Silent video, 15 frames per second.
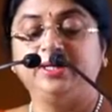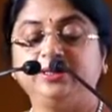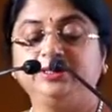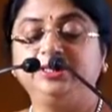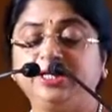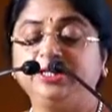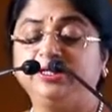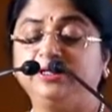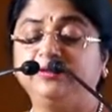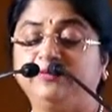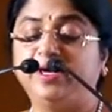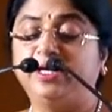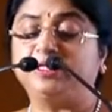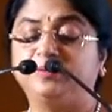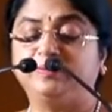Chit
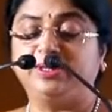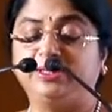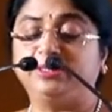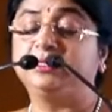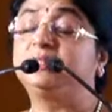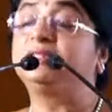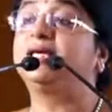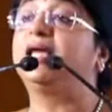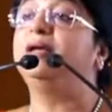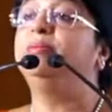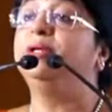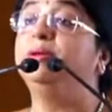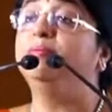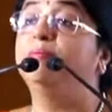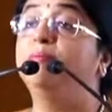investments can
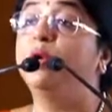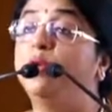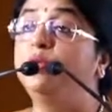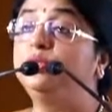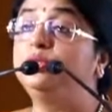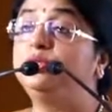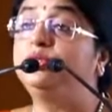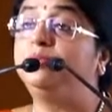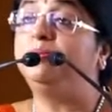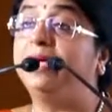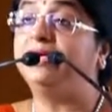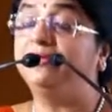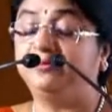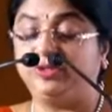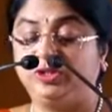be most
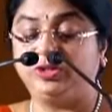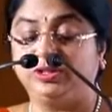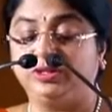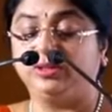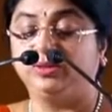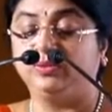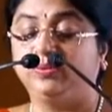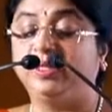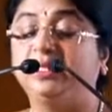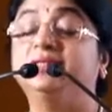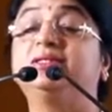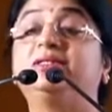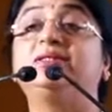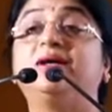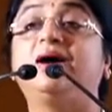beneficial when
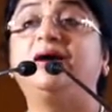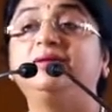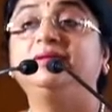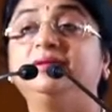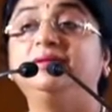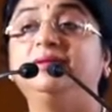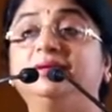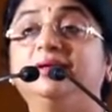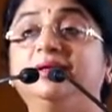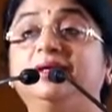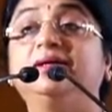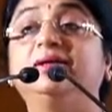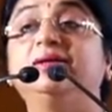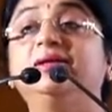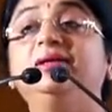started
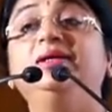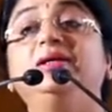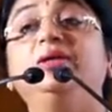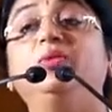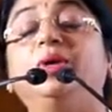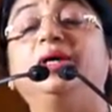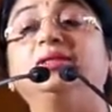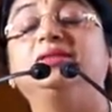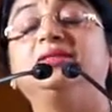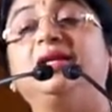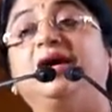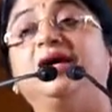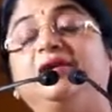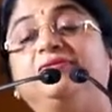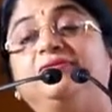early in one's
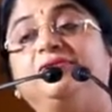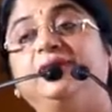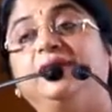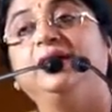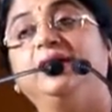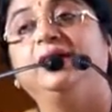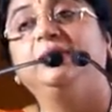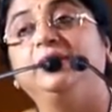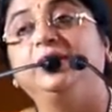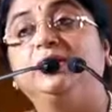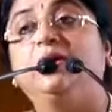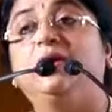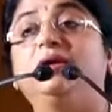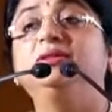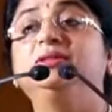life
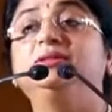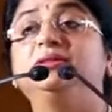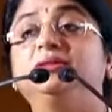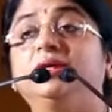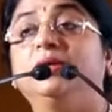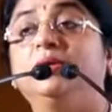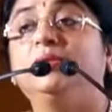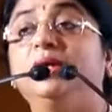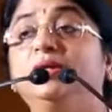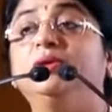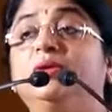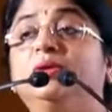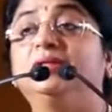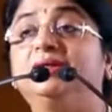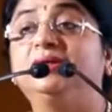because when
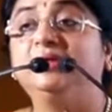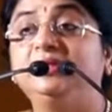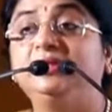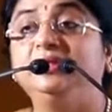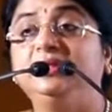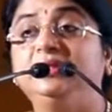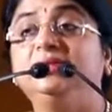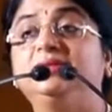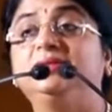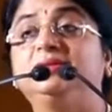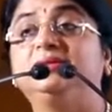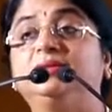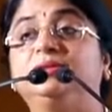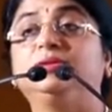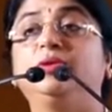you're
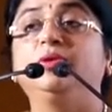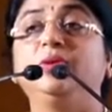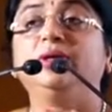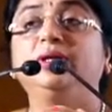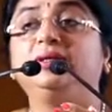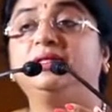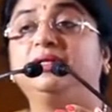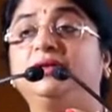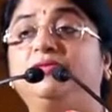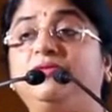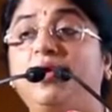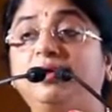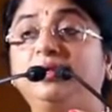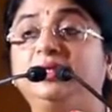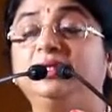30s going till
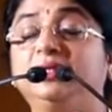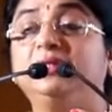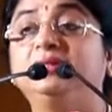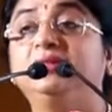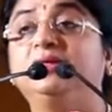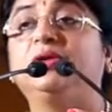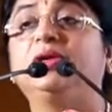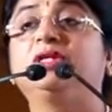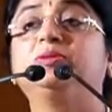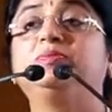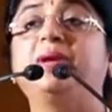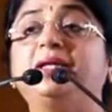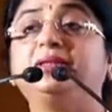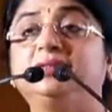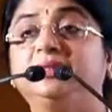40s, your
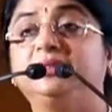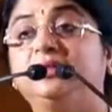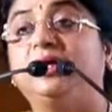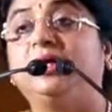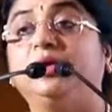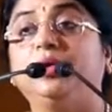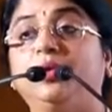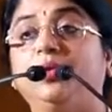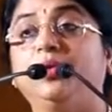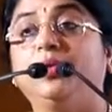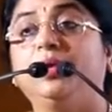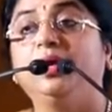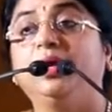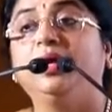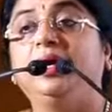expenses are low
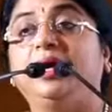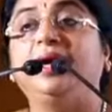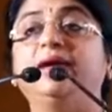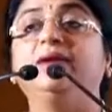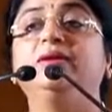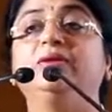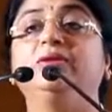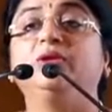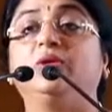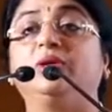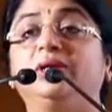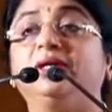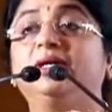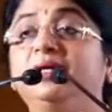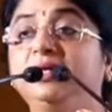and your
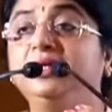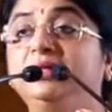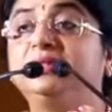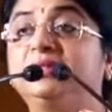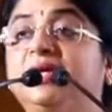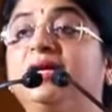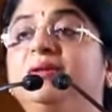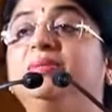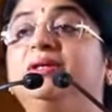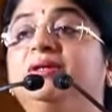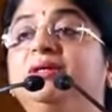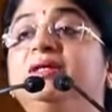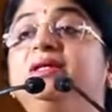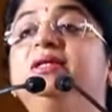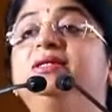earnings can be
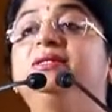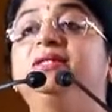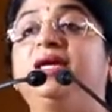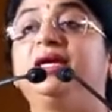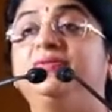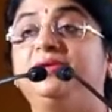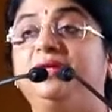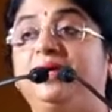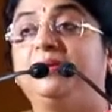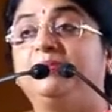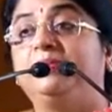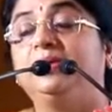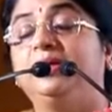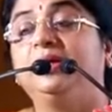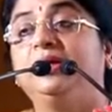really saved
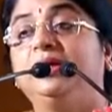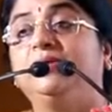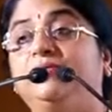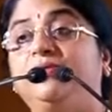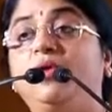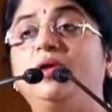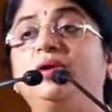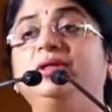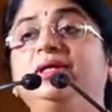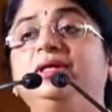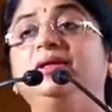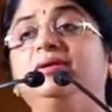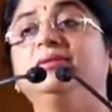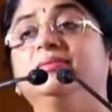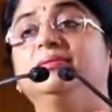up for
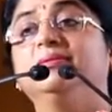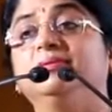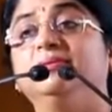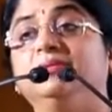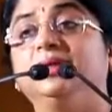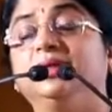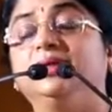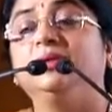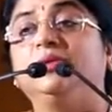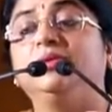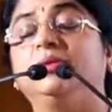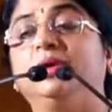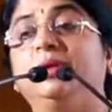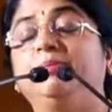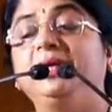the you
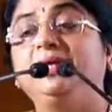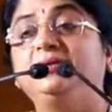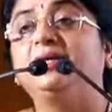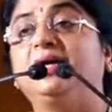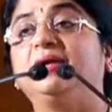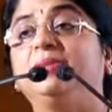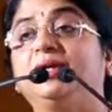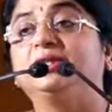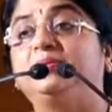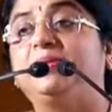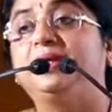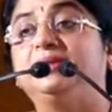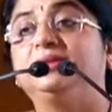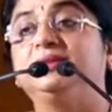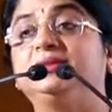know, big time
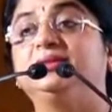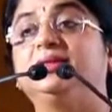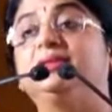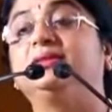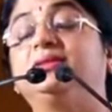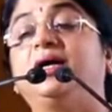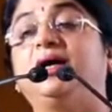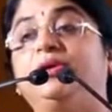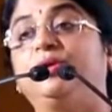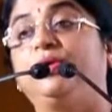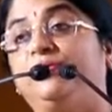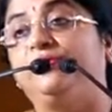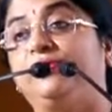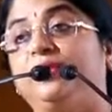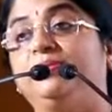expenses that start
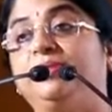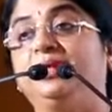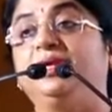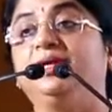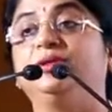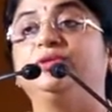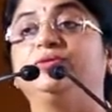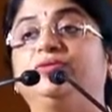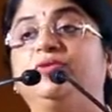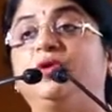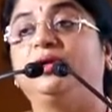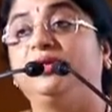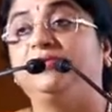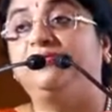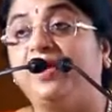off from the age of
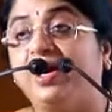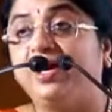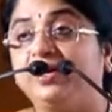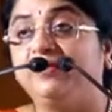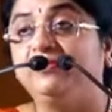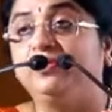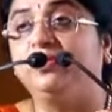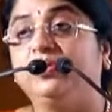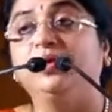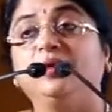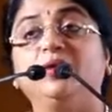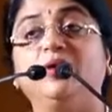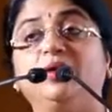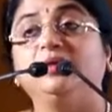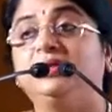45
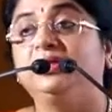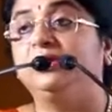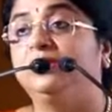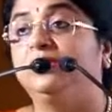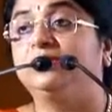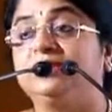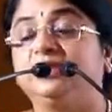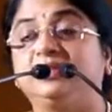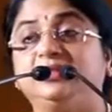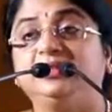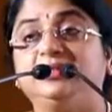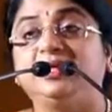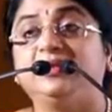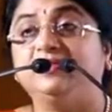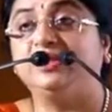going on till you're 60,
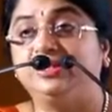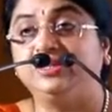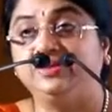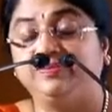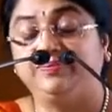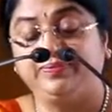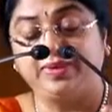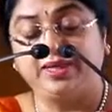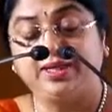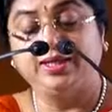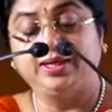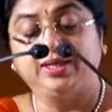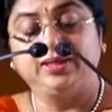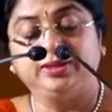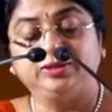70.
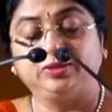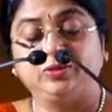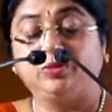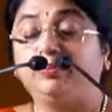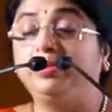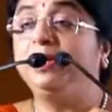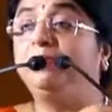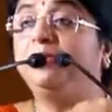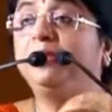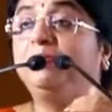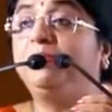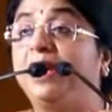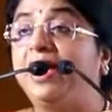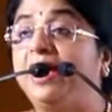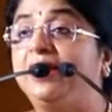So
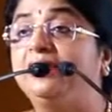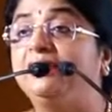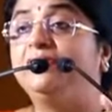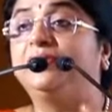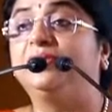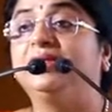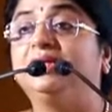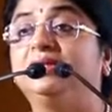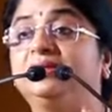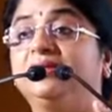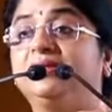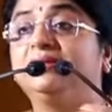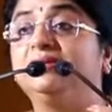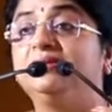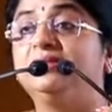people plan for their
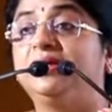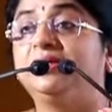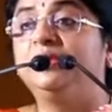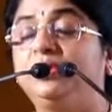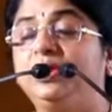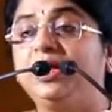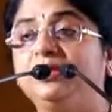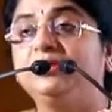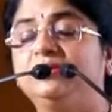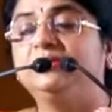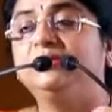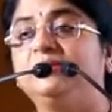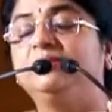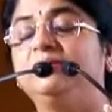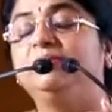children's
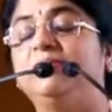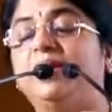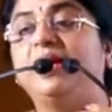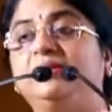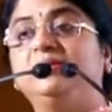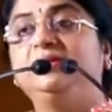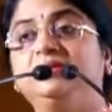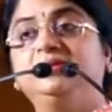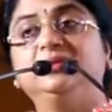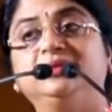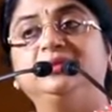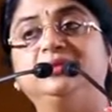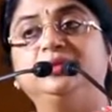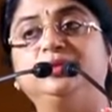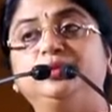education,
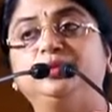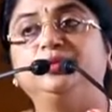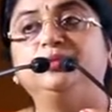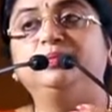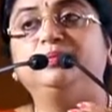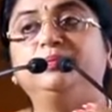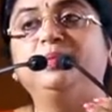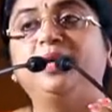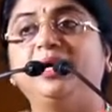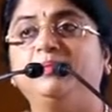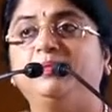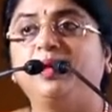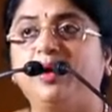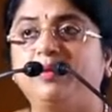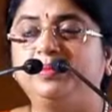marriages, to buy
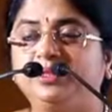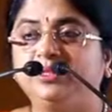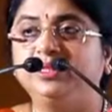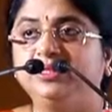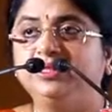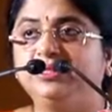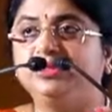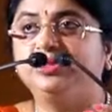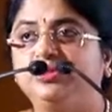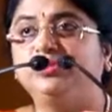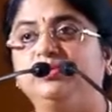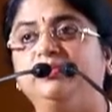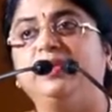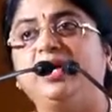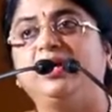properties,
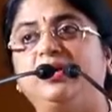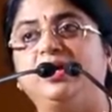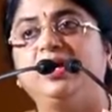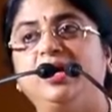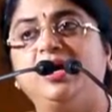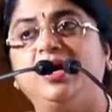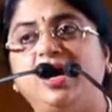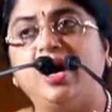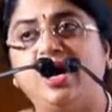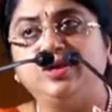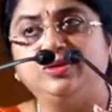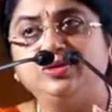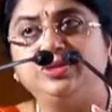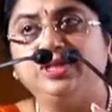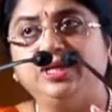to make
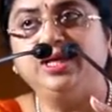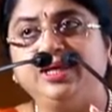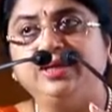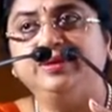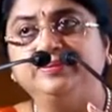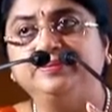housing,